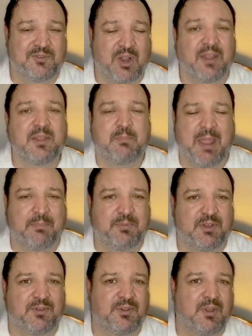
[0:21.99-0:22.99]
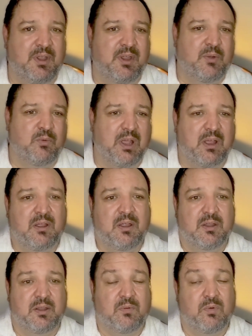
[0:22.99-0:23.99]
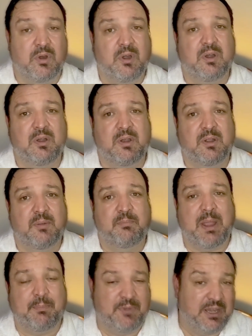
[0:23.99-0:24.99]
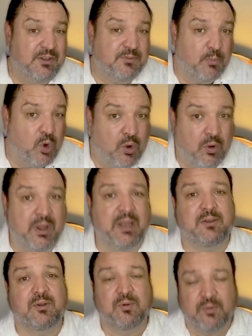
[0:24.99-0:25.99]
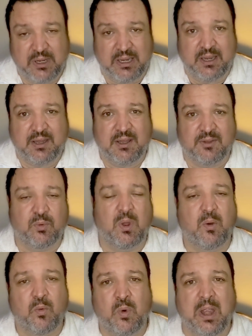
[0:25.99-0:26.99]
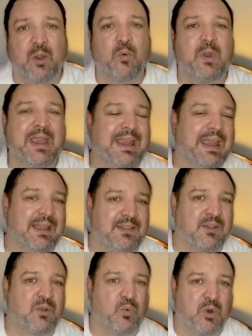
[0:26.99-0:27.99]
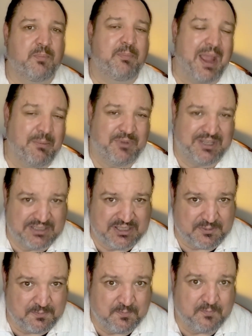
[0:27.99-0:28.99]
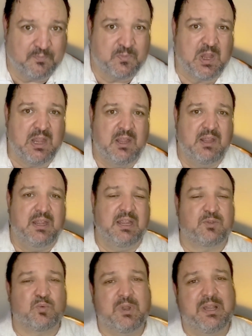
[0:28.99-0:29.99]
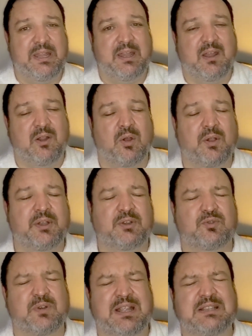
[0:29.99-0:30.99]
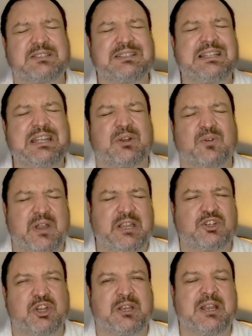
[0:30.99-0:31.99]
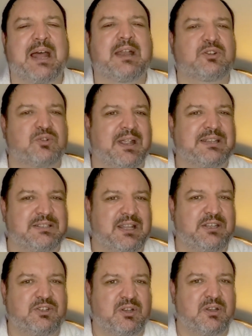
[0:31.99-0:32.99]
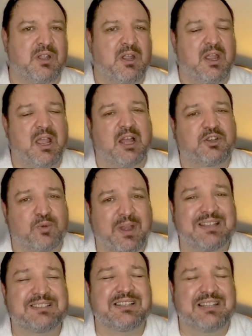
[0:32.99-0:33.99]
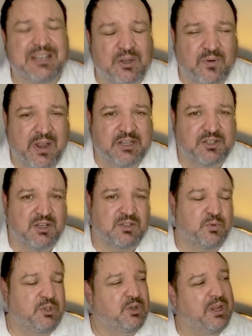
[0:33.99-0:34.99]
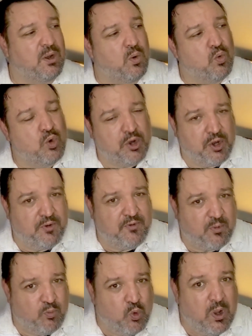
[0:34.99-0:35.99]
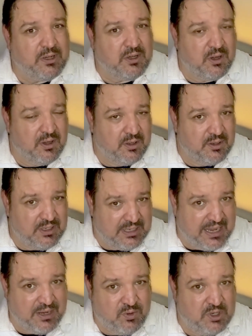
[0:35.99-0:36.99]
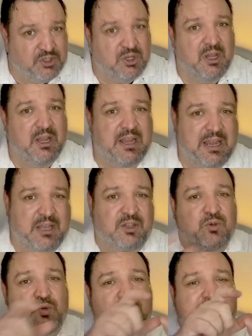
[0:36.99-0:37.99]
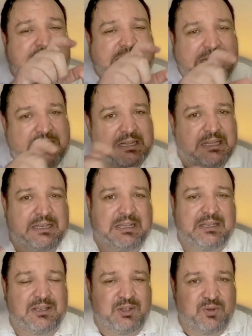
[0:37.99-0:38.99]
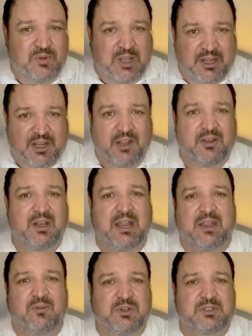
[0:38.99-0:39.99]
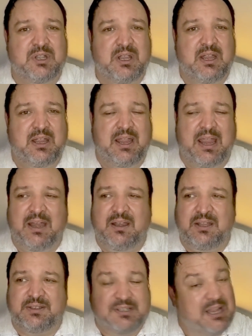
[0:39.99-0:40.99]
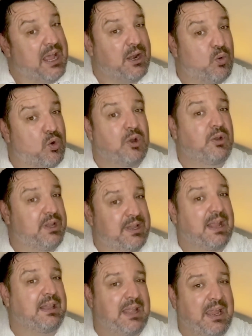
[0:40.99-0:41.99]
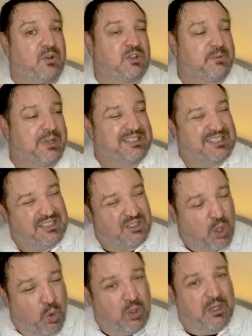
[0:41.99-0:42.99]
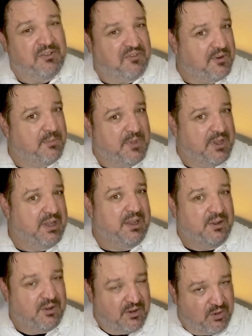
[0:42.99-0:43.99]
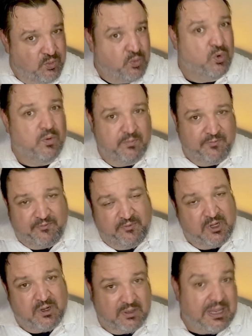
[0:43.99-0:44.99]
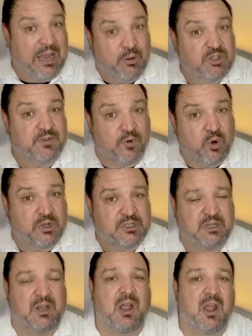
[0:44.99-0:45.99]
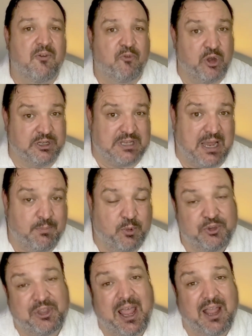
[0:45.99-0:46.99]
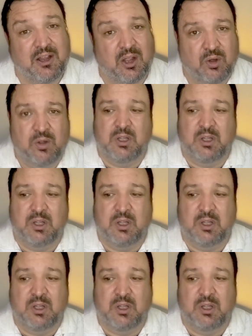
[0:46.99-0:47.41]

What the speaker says: John the Baptist. Well, the word baptismo in Greek is where we get the word baptism. It's really called a transliteration, not a translation. A transliteration is when you get a word from one language and you steal it into another language. And it's not a word in that language, but it's stolen from the language of origin. For example, taco.